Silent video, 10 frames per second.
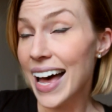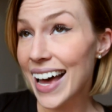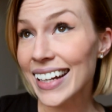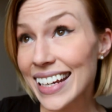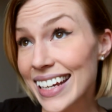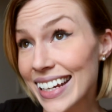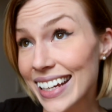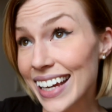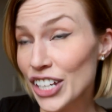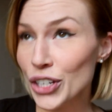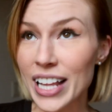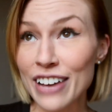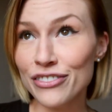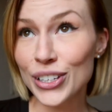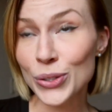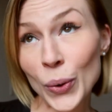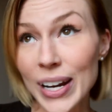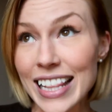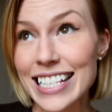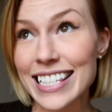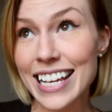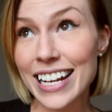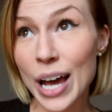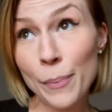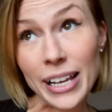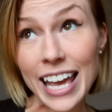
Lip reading: Honey, you left the toilet seat up